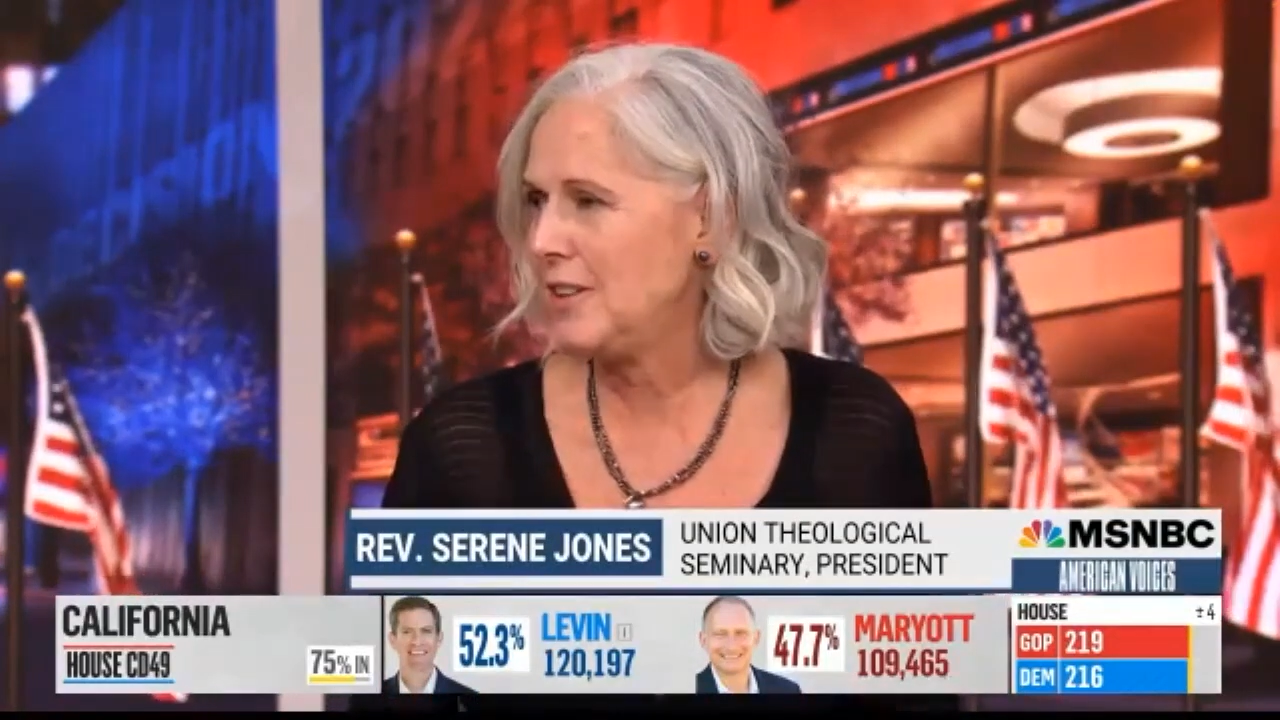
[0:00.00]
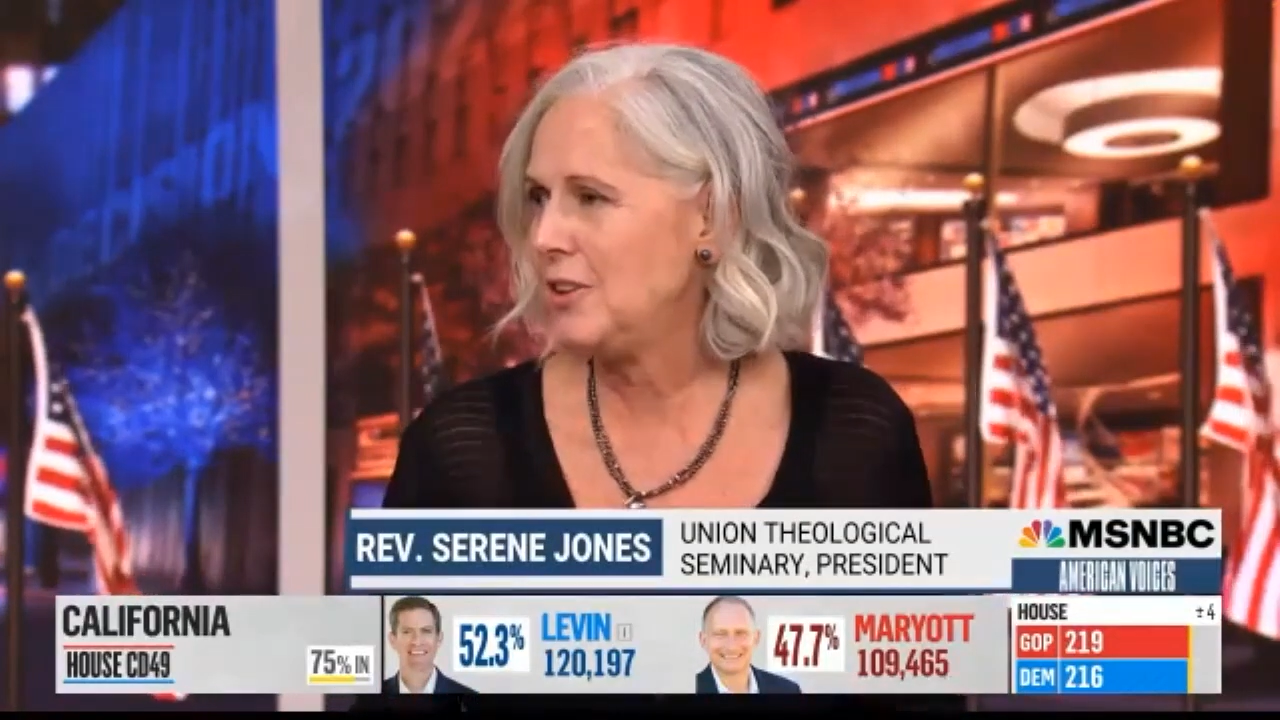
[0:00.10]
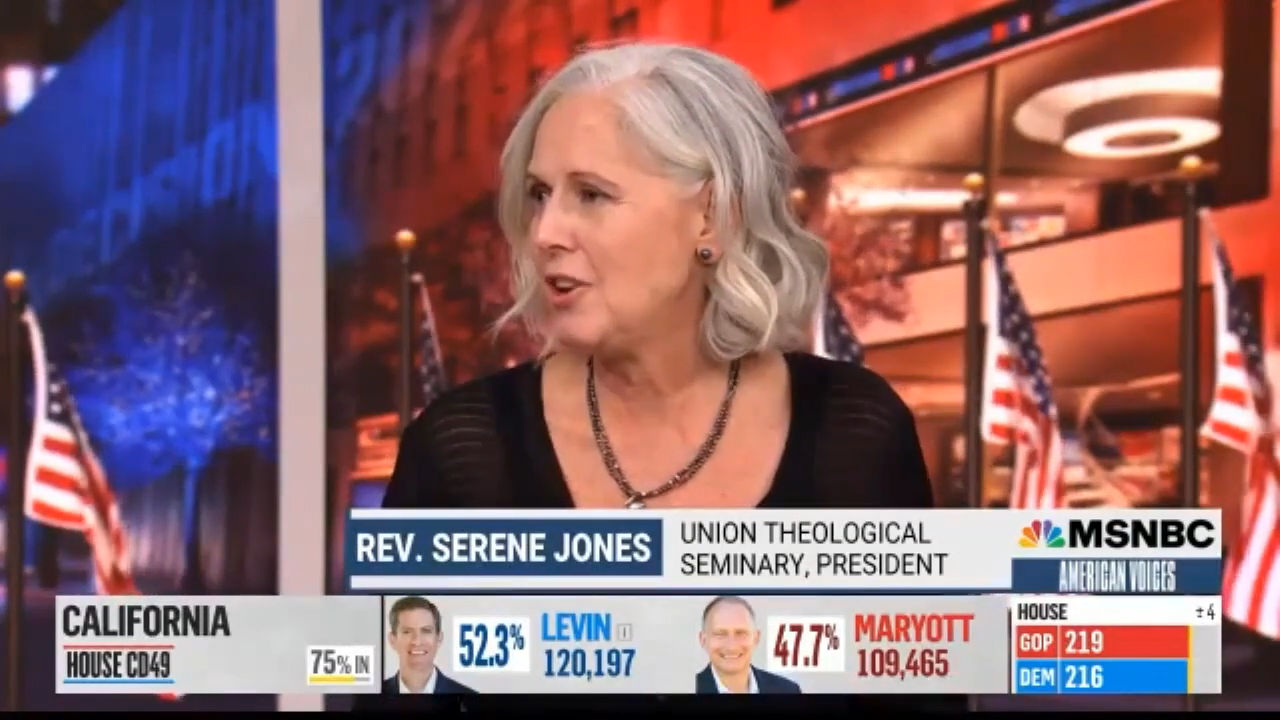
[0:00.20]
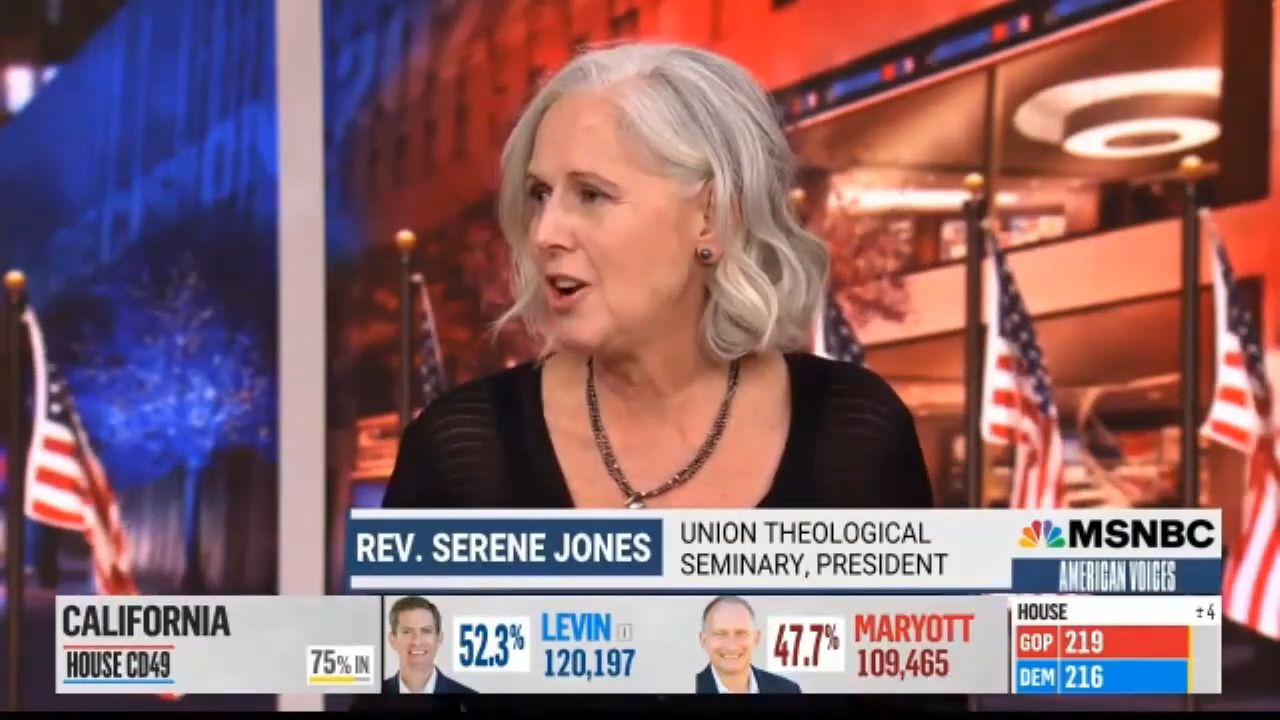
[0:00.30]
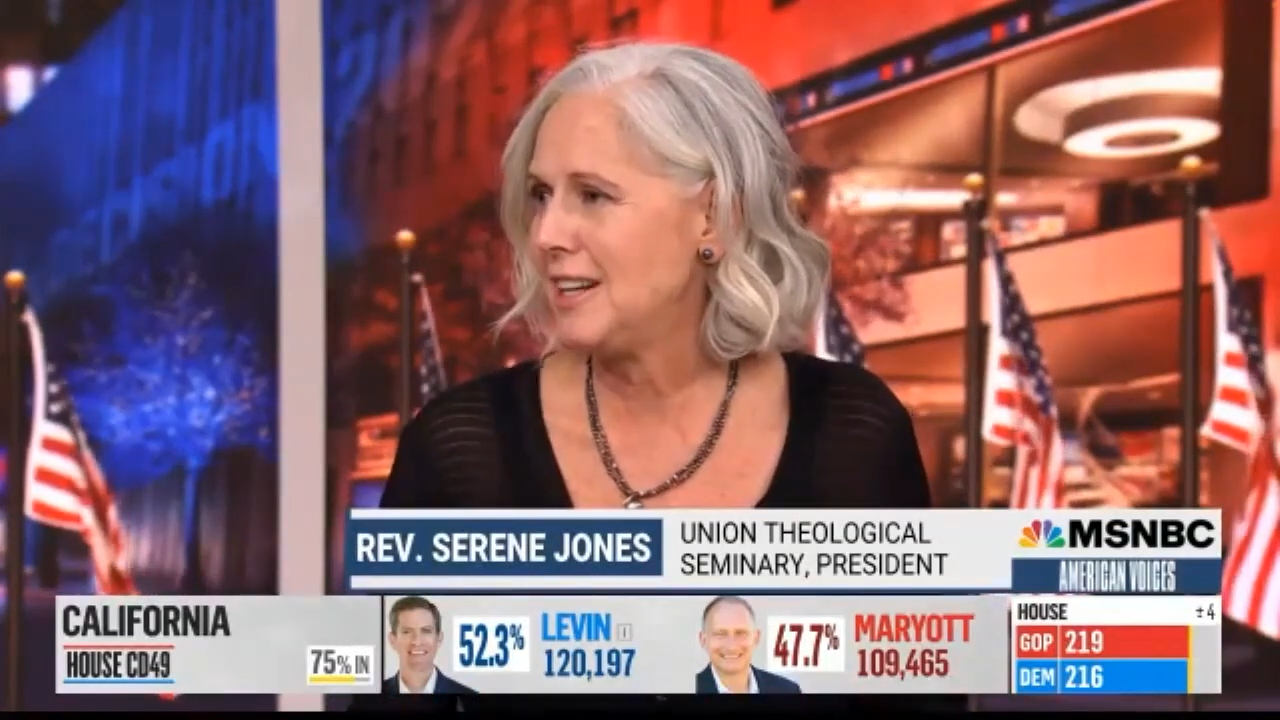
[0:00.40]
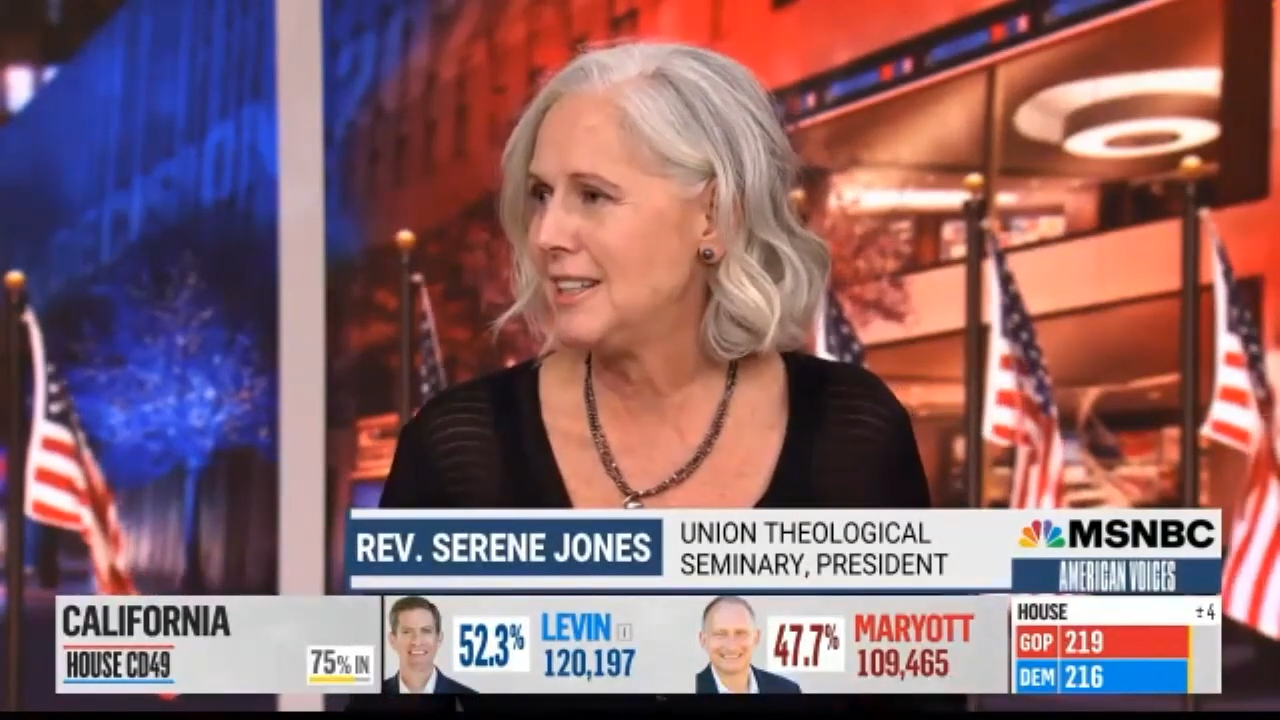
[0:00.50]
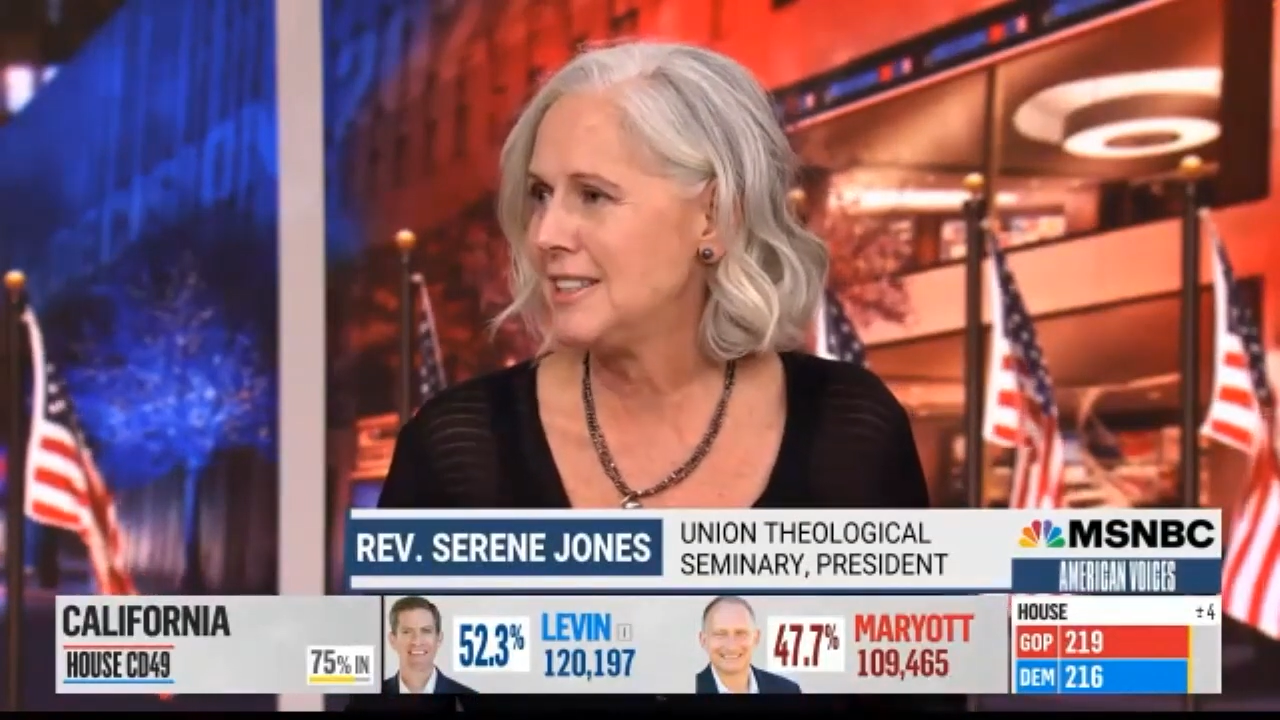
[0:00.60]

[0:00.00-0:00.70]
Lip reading: in the United